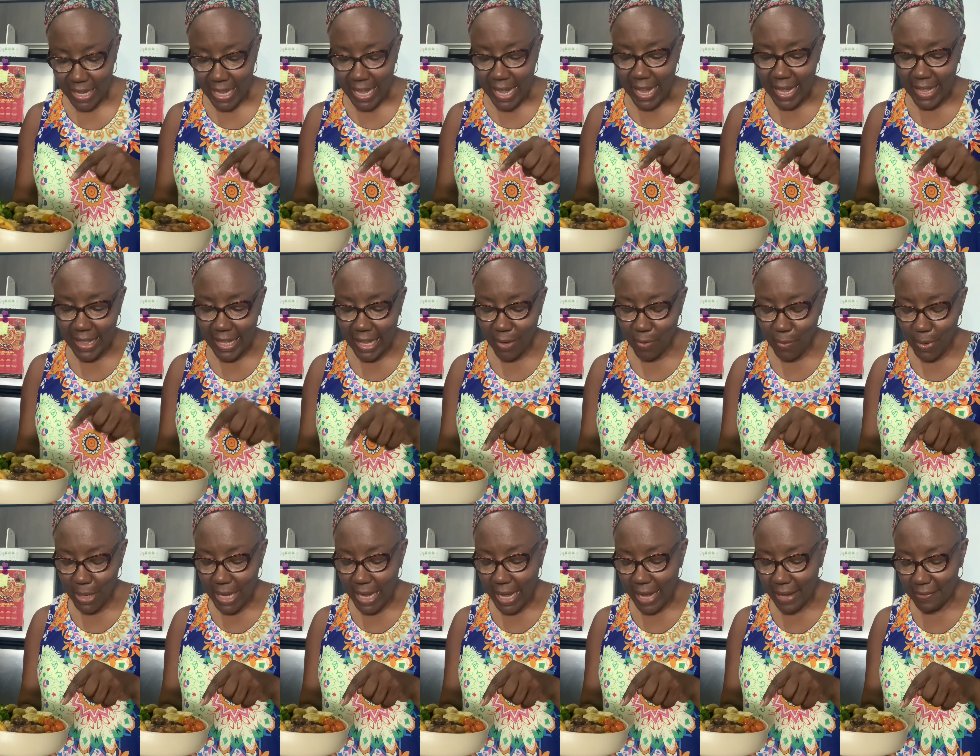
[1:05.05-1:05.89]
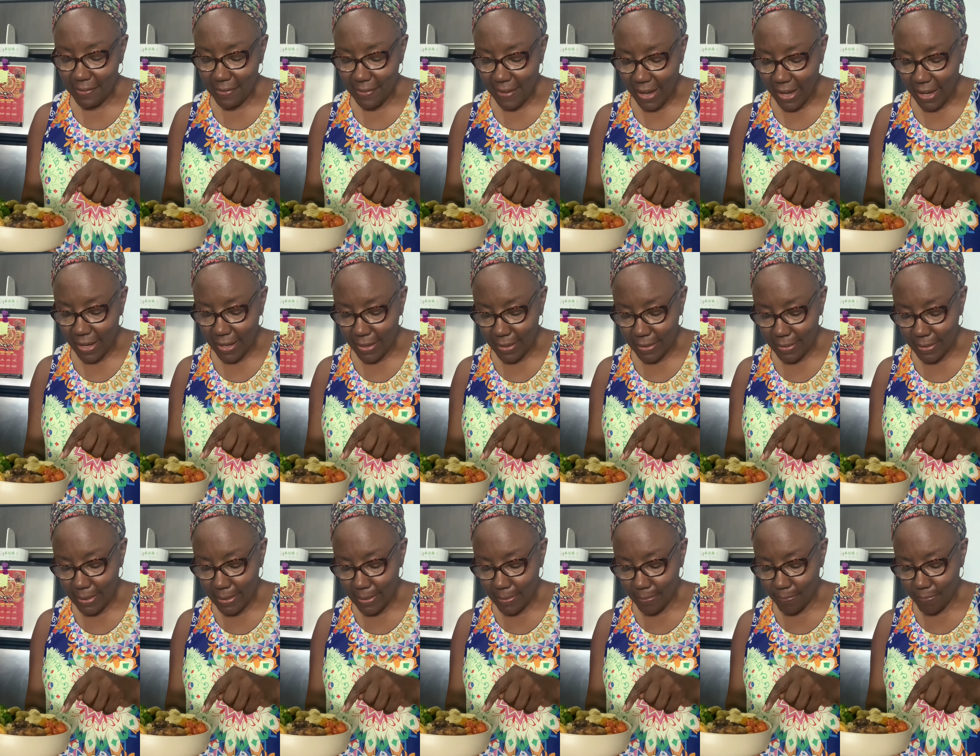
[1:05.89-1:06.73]
And then we
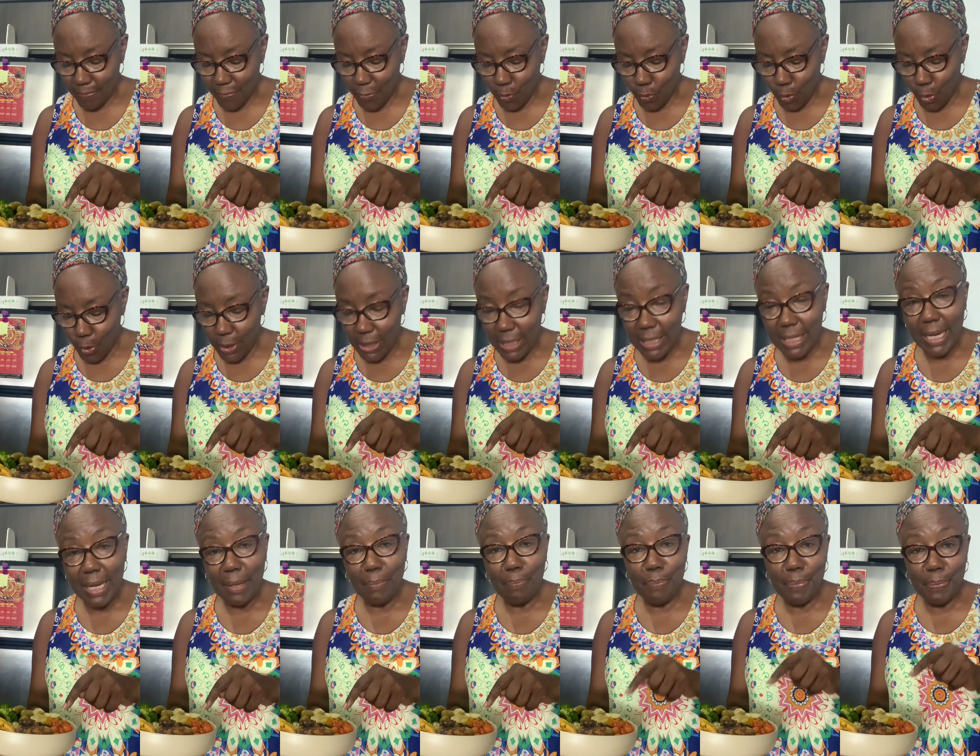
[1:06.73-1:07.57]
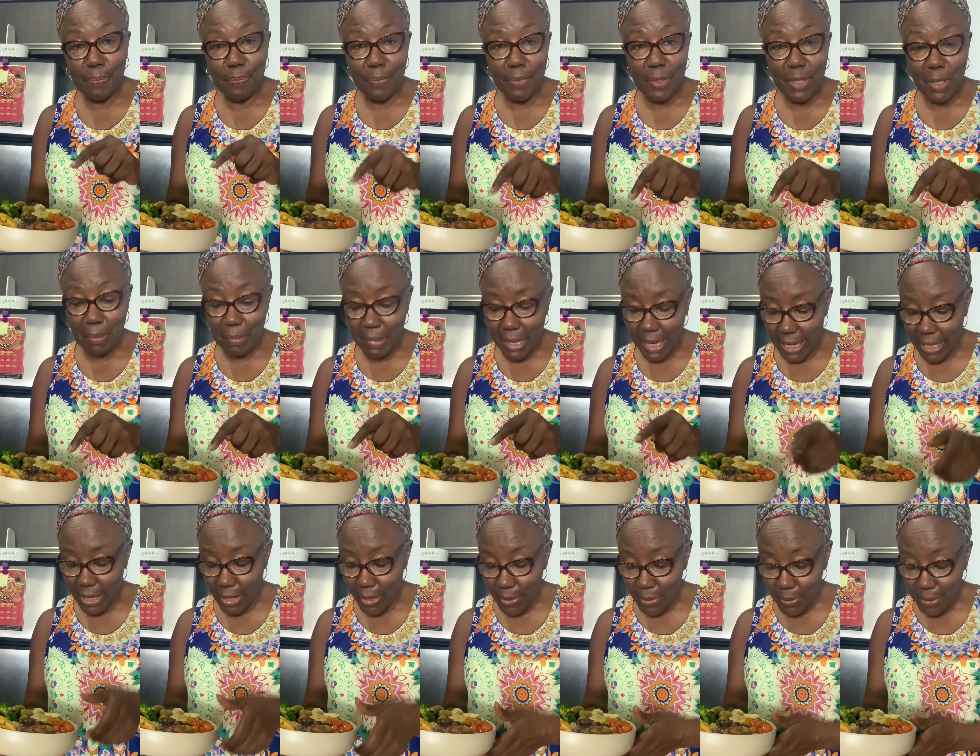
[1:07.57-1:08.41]
have roasted
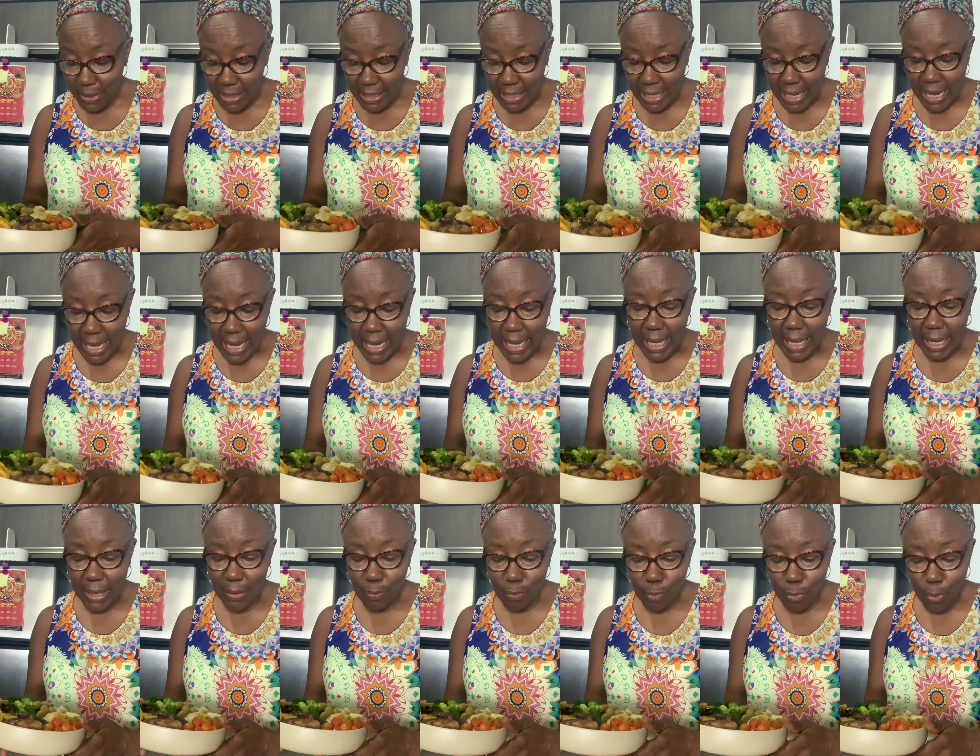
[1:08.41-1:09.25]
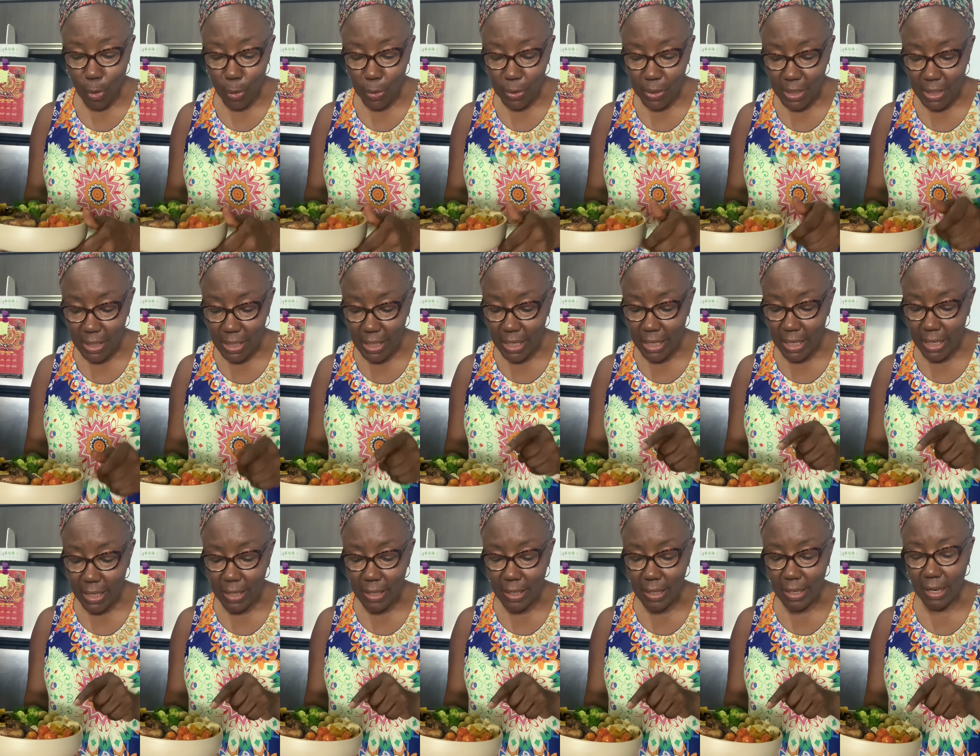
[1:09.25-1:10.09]
tomatoes and
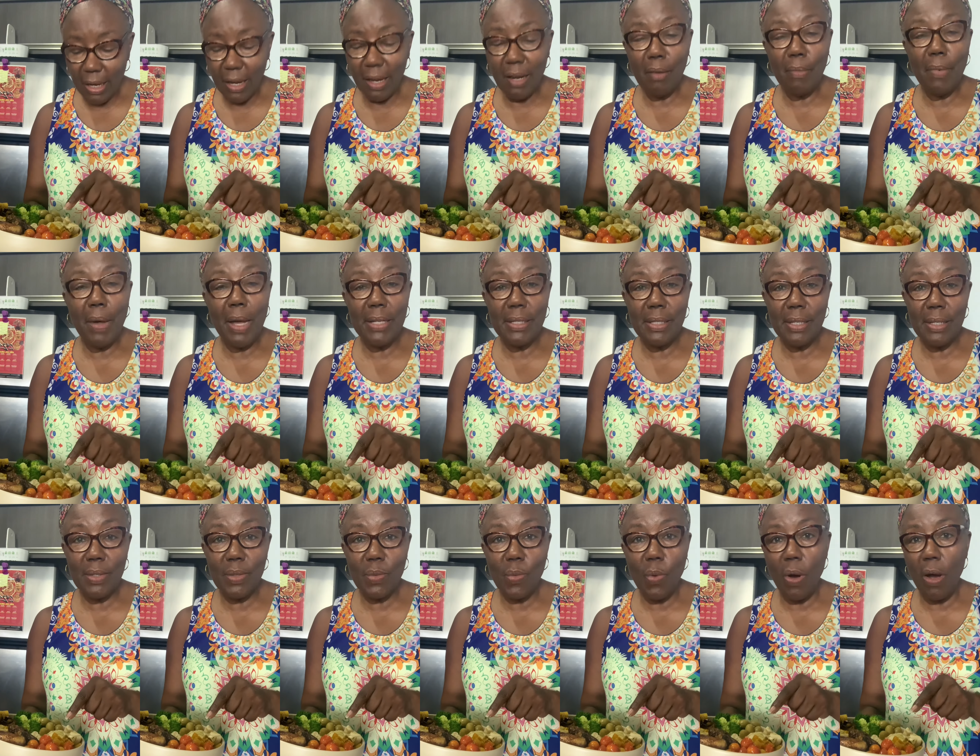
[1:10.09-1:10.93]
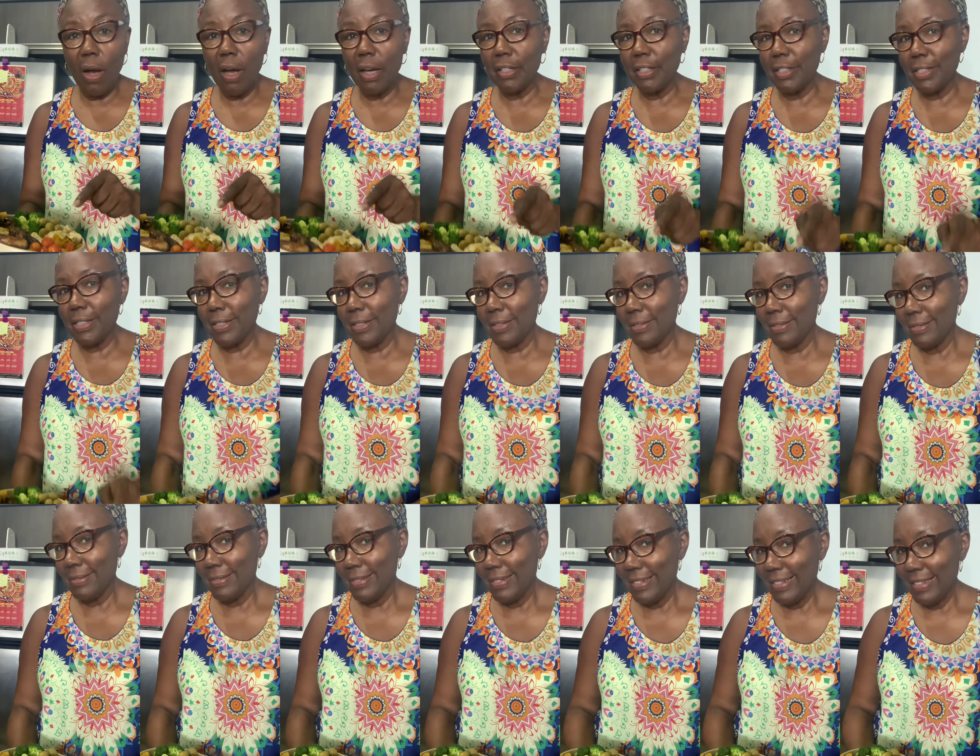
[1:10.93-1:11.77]
roasted calabaza squash.
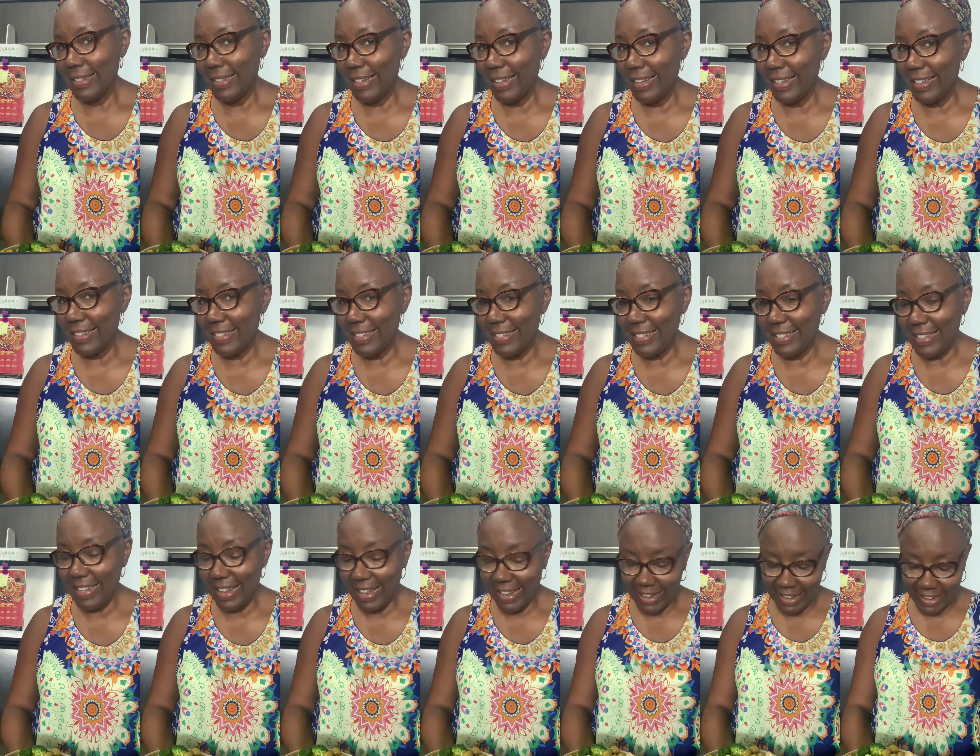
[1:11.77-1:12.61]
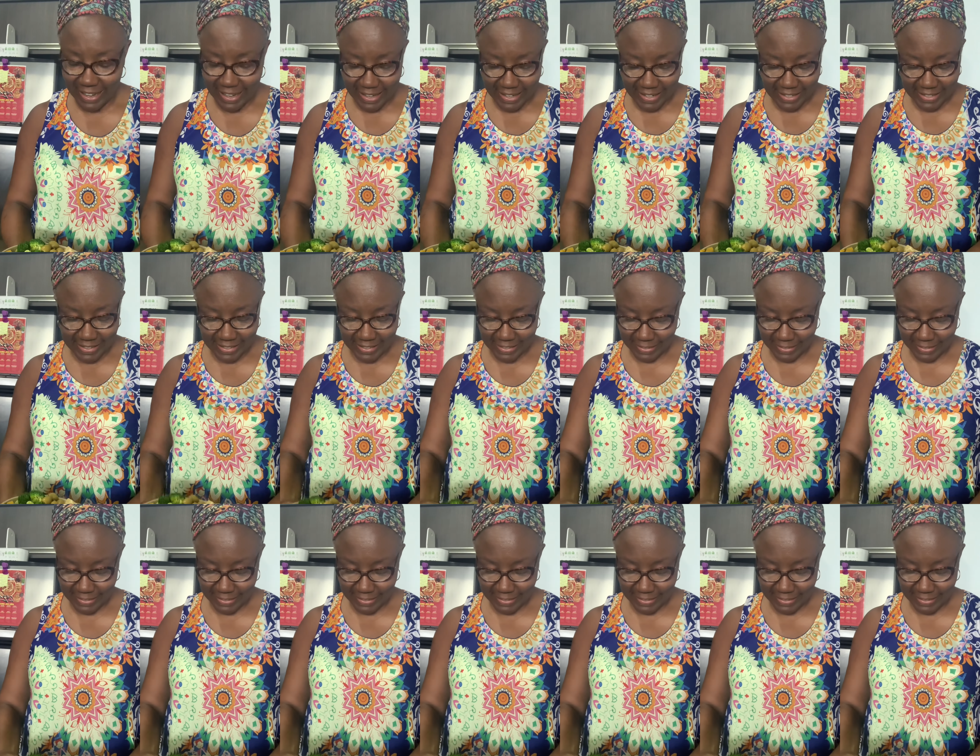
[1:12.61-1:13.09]
Listen,